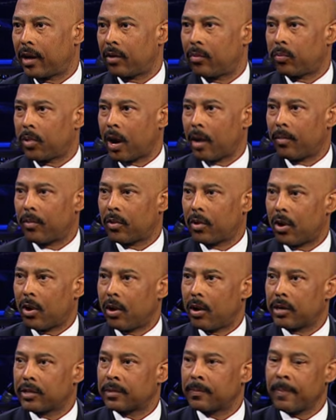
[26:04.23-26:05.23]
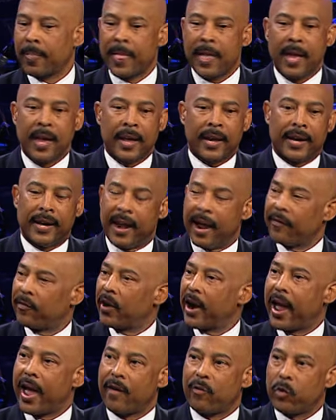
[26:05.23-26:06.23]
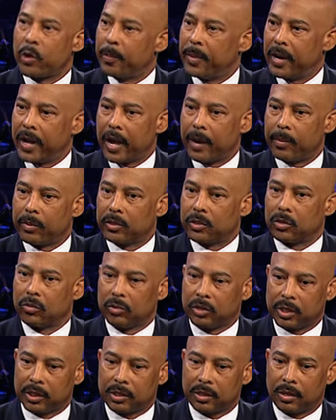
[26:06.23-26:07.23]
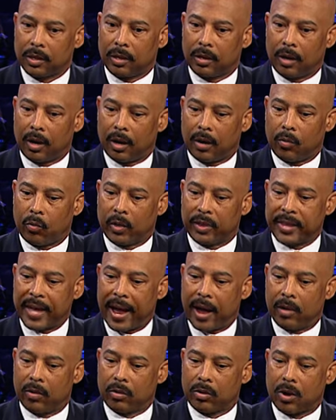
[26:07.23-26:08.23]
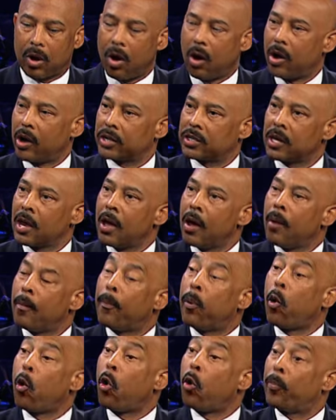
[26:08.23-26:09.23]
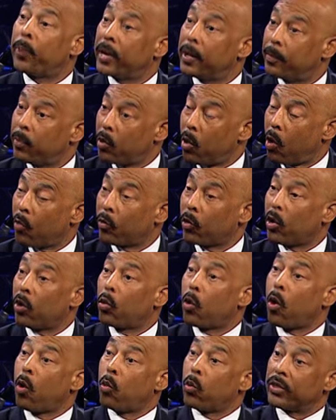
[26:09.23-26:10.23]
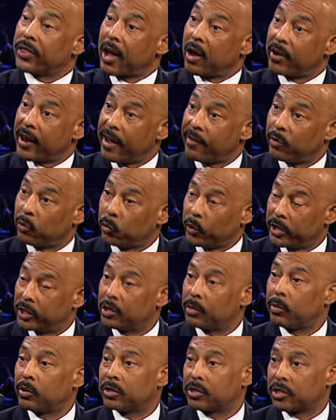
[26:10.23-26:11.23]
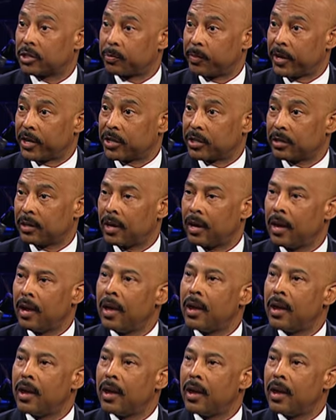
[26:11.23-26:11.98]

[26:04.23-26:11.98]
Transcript: without probable cause. Never have we been able to just uh, without cause pull people over or without having reasonable suspicion.